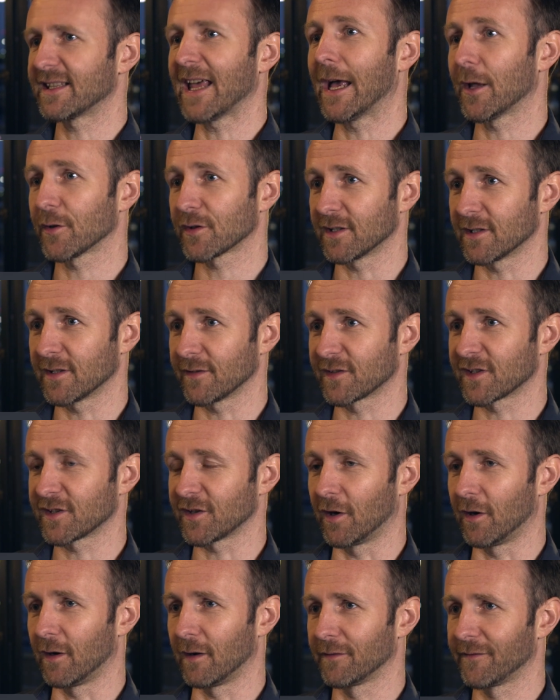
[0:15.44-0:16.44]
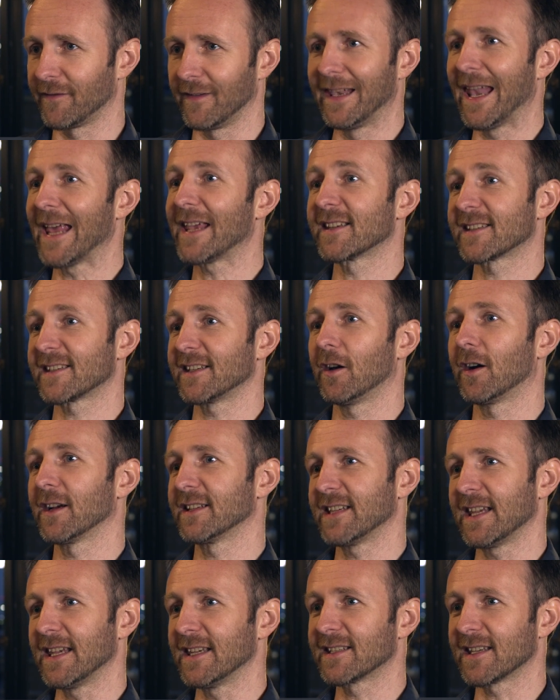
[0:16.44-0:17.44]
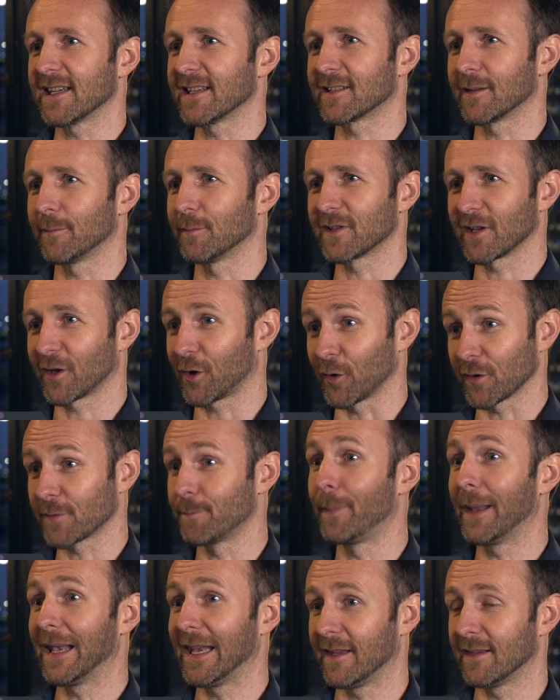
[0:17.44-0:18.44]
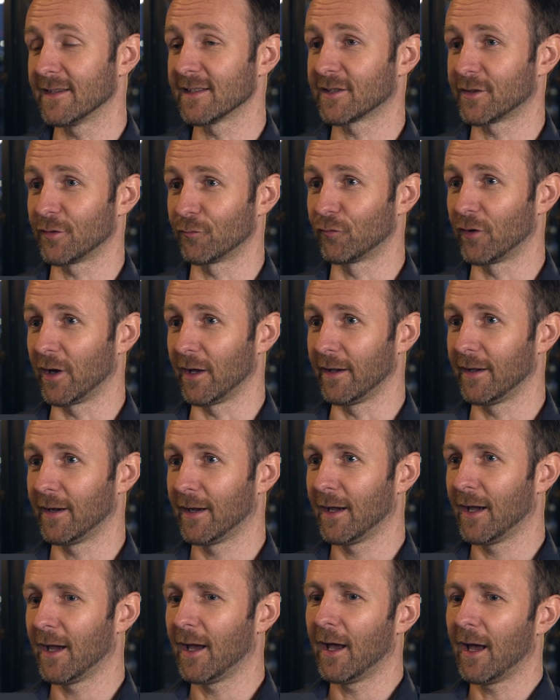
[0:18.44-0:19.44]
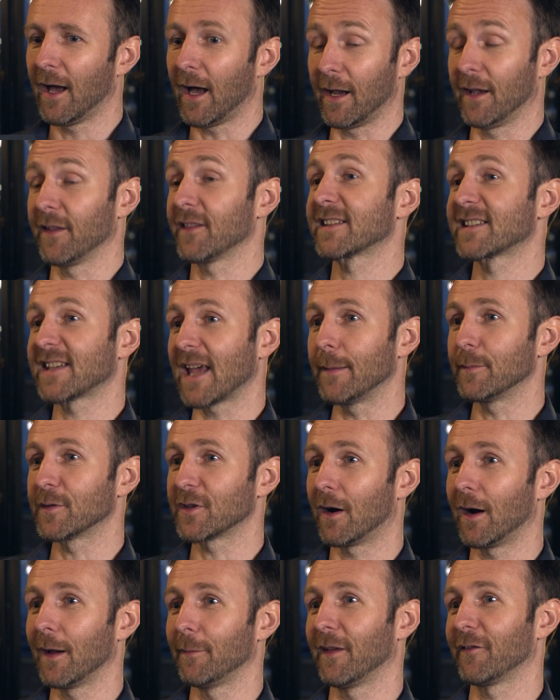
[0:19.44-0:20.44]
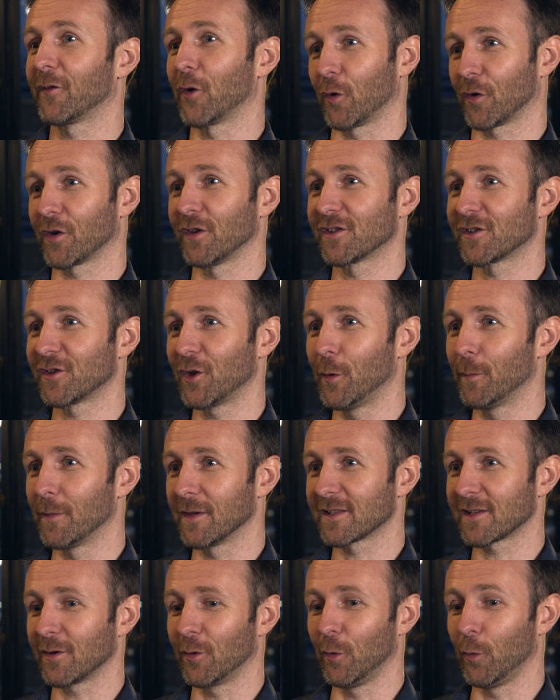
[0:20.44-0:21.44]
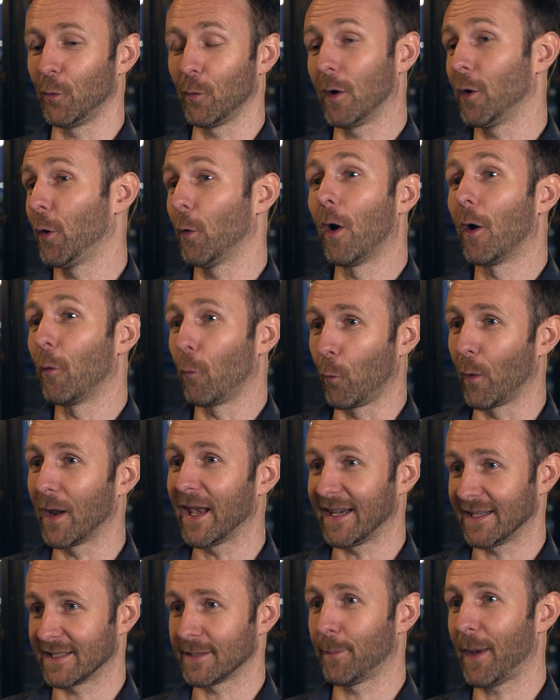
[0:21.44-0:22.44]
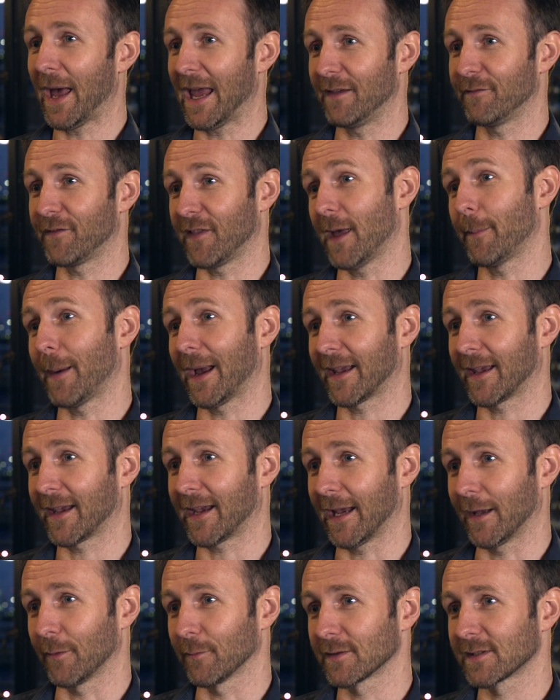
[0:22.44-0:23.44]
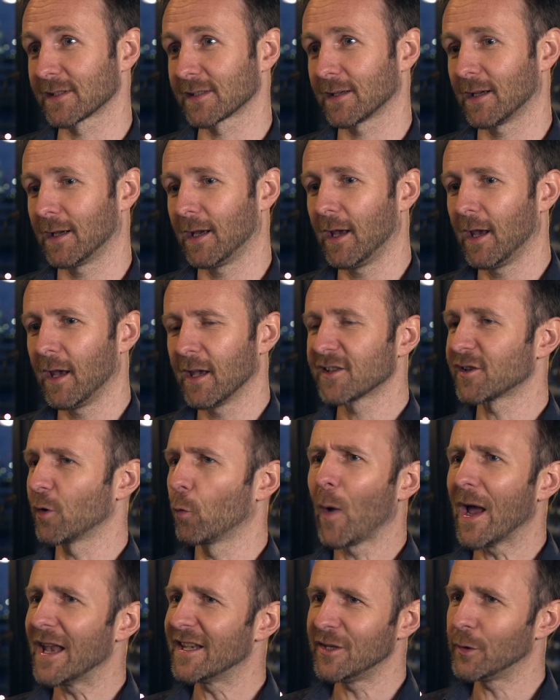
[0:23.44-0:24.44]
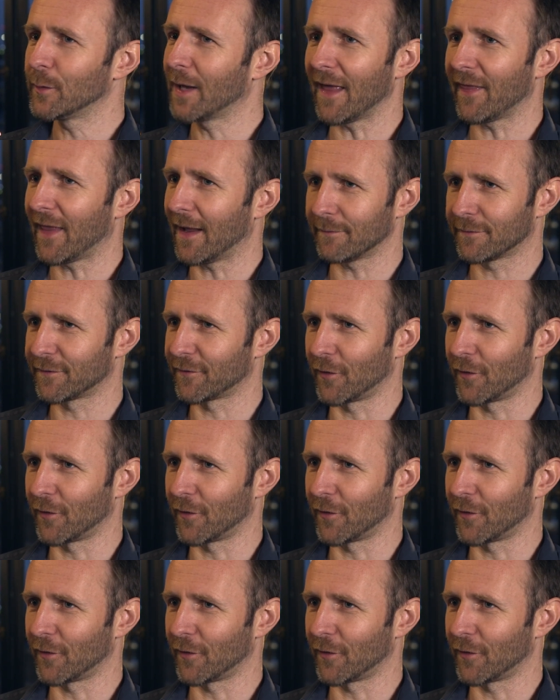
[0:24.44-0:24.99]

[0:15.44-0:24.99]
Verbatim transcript: thousands of staff, legacy IT systems that cost billions to run. And at the same time, they've got consumers who, who aren't willing to pay for their bank accounts. So where do you get that